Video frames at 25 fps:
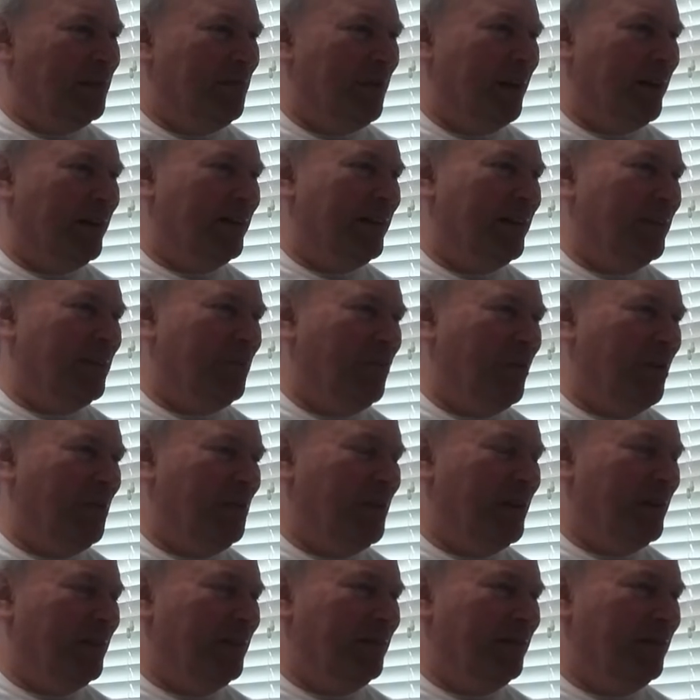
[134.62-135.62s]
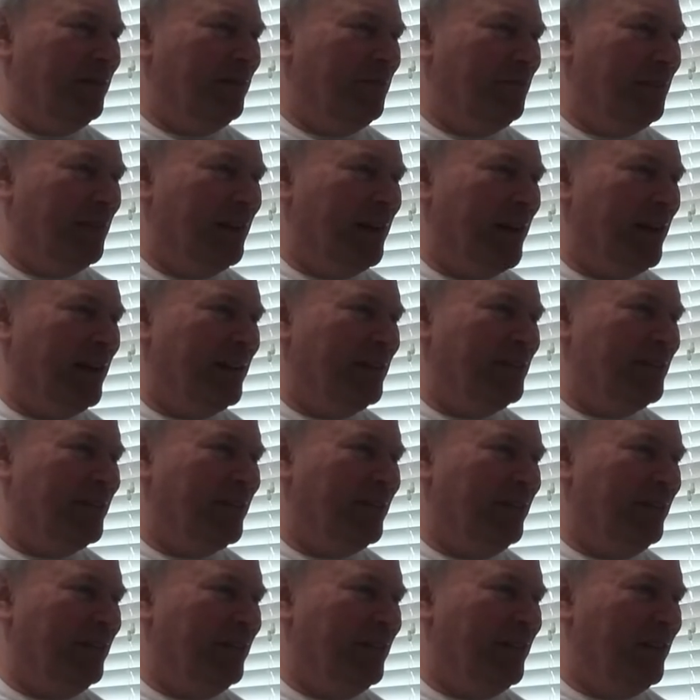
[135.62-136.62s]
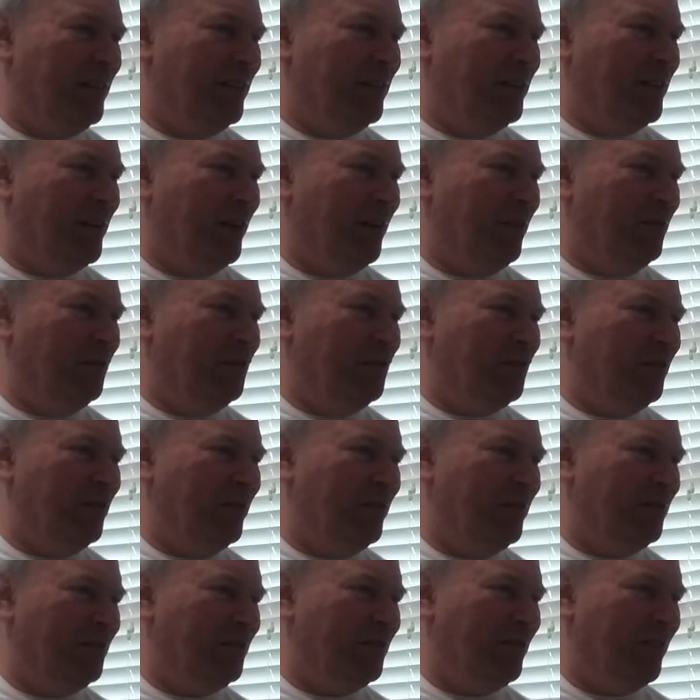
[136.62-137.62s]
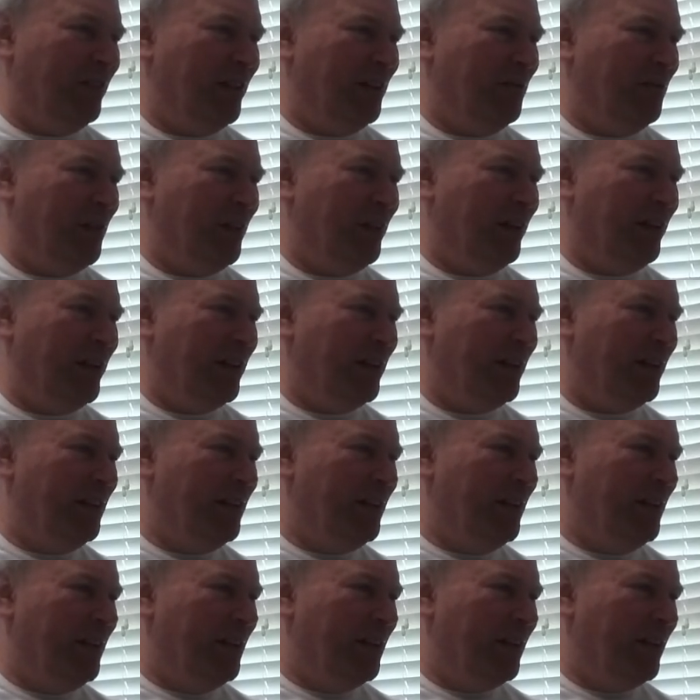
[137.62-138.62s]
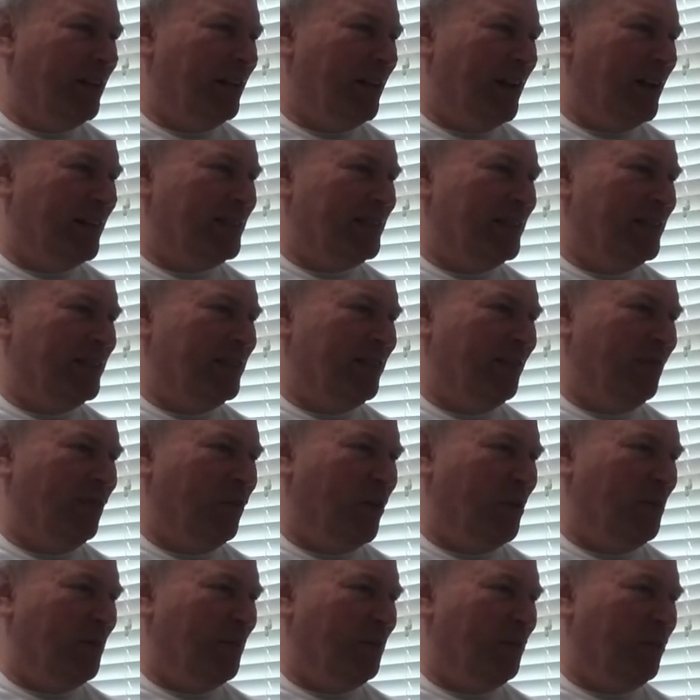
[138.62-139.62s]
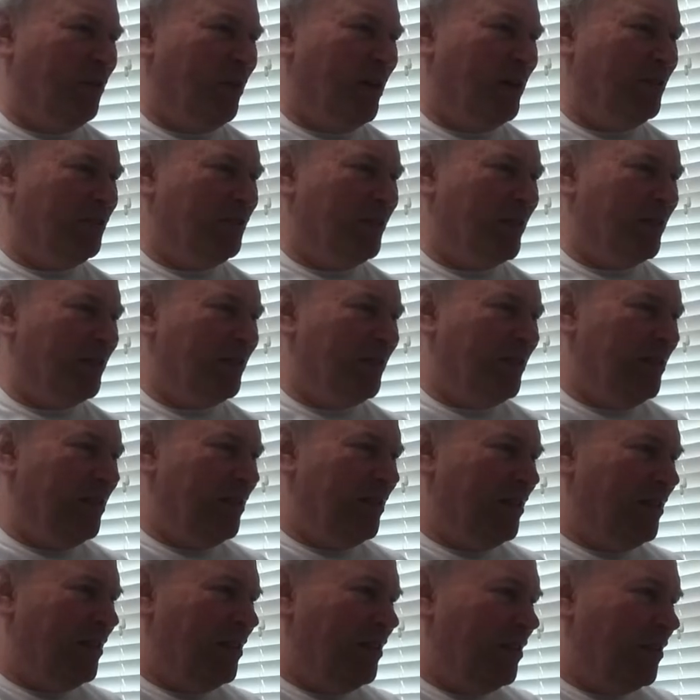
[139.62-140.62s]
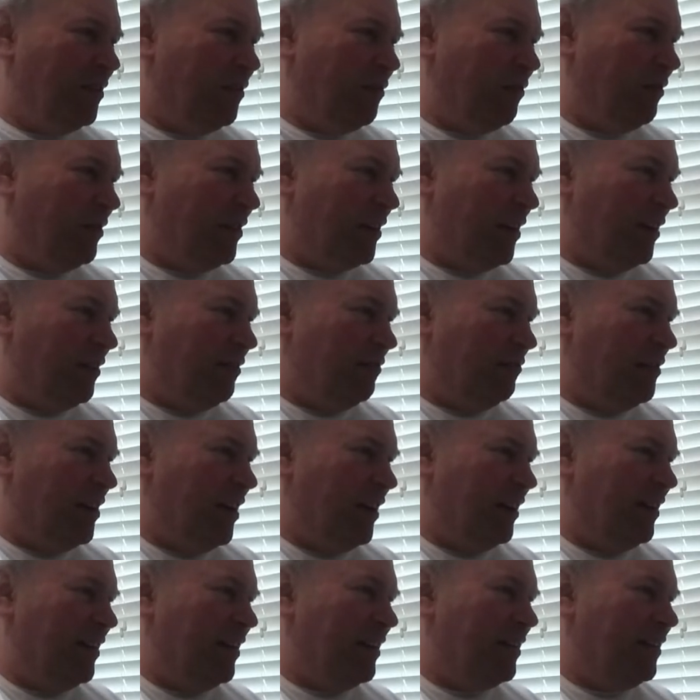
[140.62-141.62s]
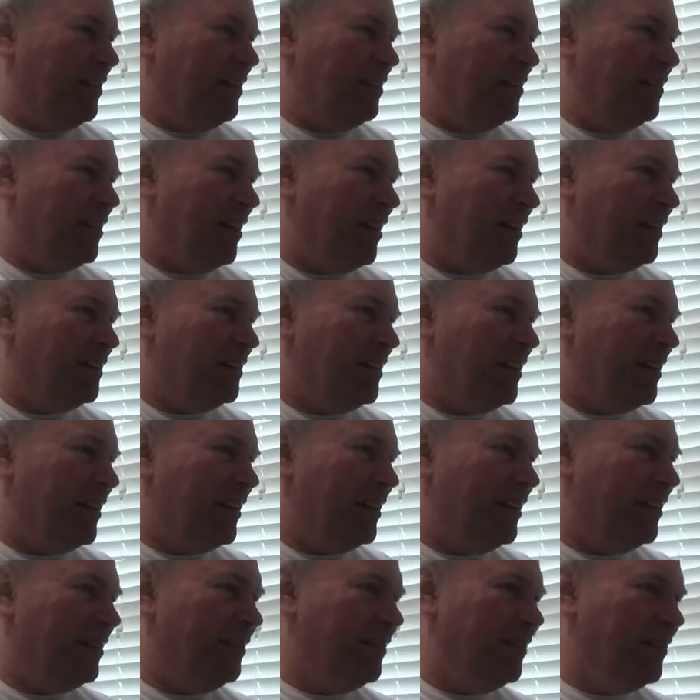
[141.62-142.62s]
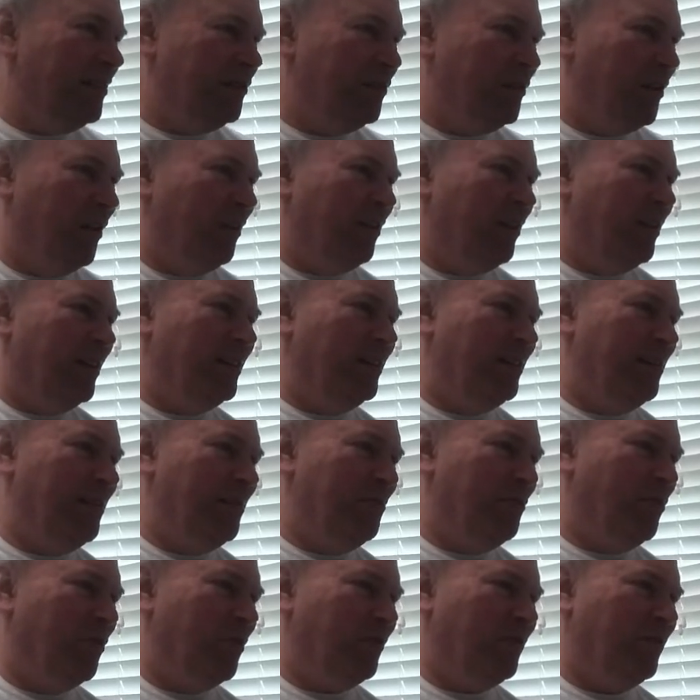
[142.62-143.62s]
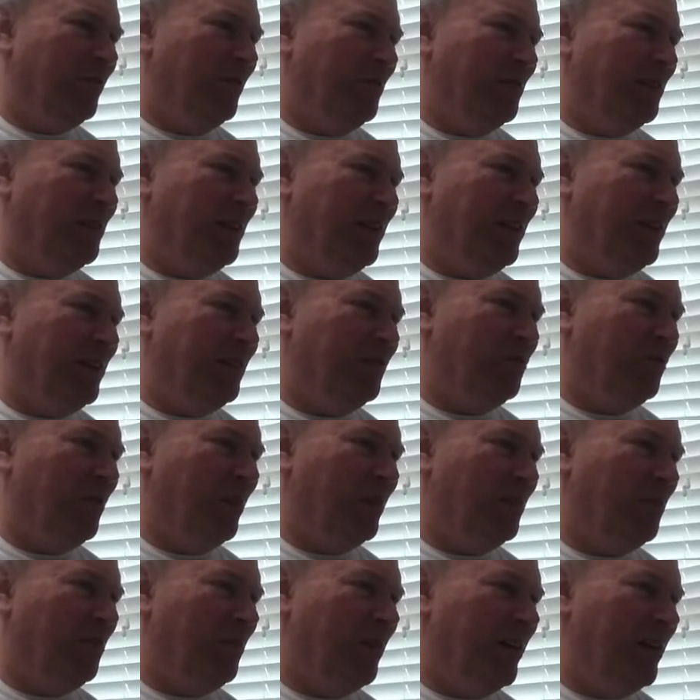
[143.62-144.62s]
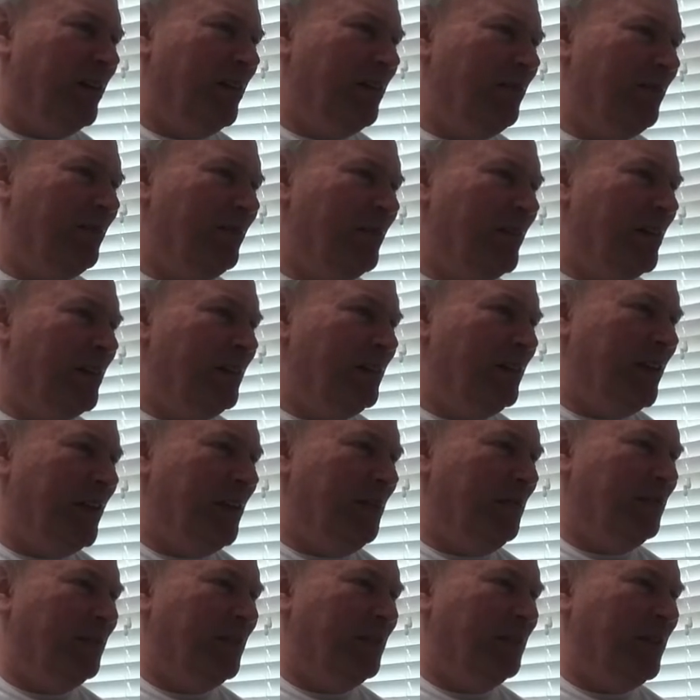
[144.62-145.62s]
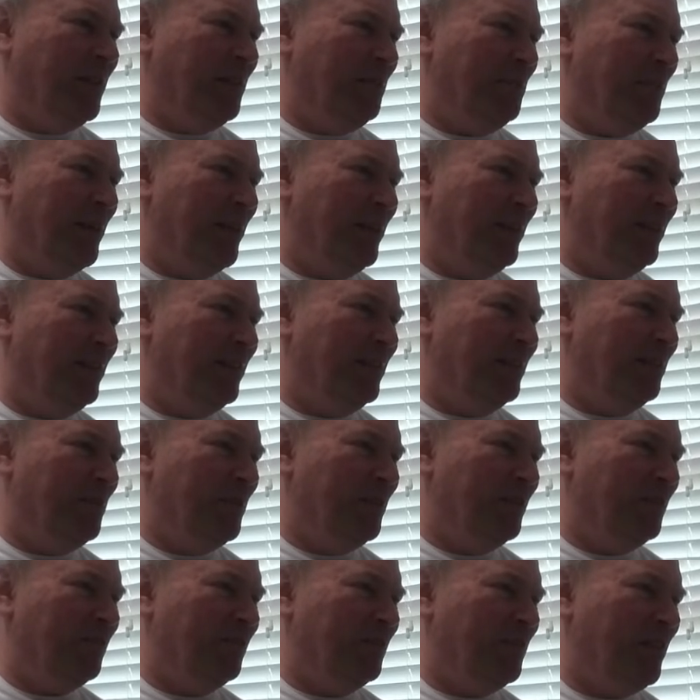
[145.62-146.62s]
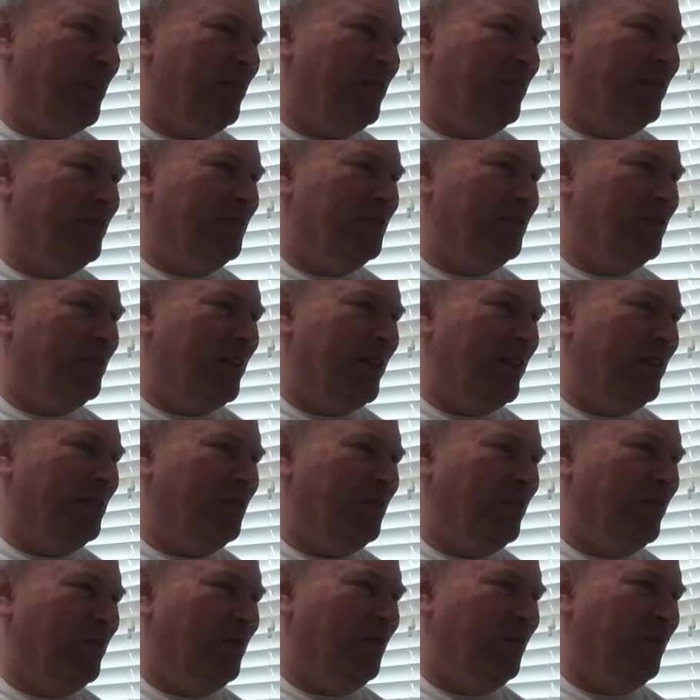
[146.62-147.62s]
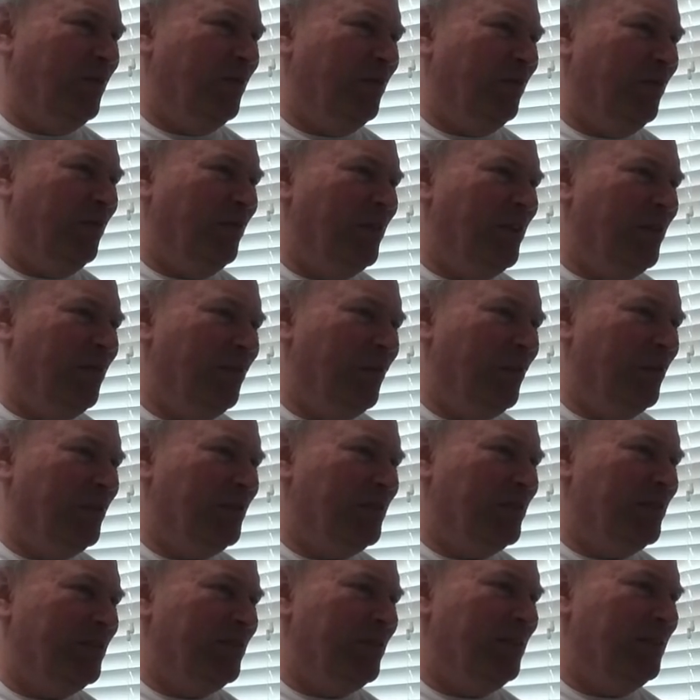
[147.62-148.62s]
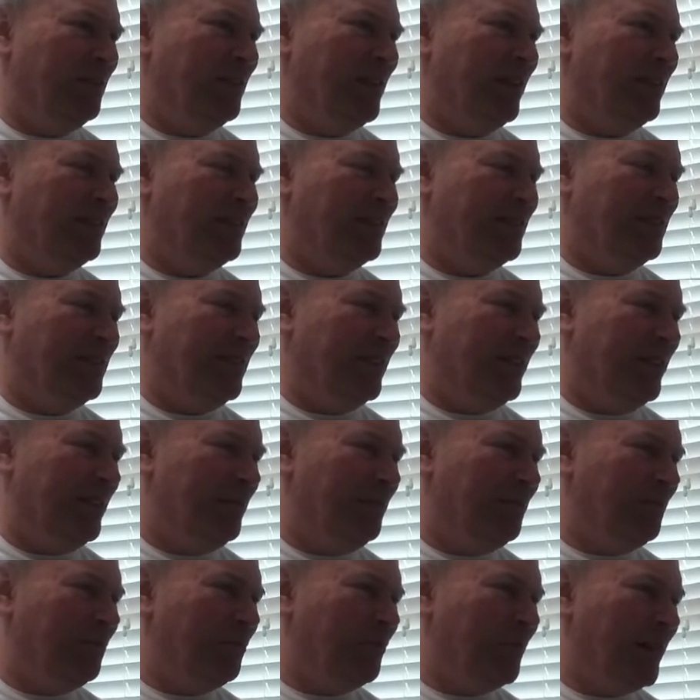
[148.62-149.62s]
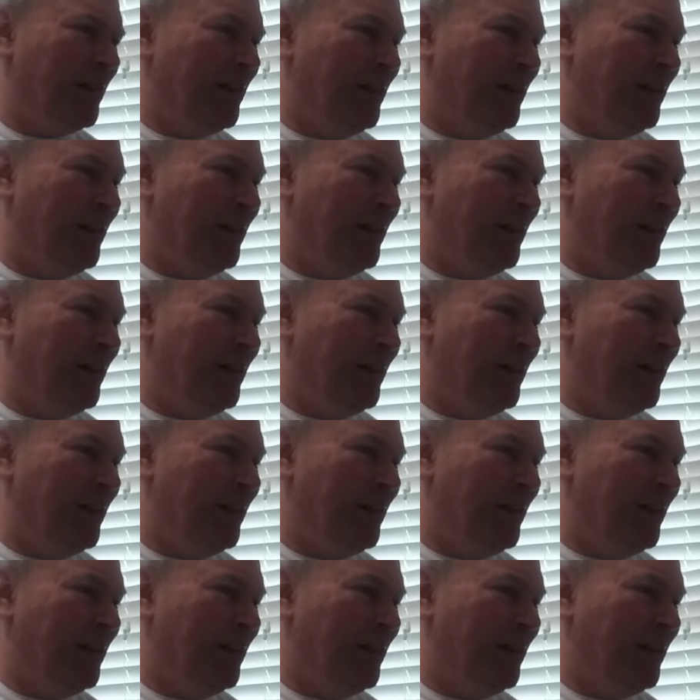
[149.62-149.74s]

Bionic Woman, Bonanza, Coach, Charlie Varick, Colossus, The Forbidden Project, Coronado 9, Dante, Dawn, Portrait of a Teenage Runaway, The Deep End as Mr. Douglas, July 21st, 2010.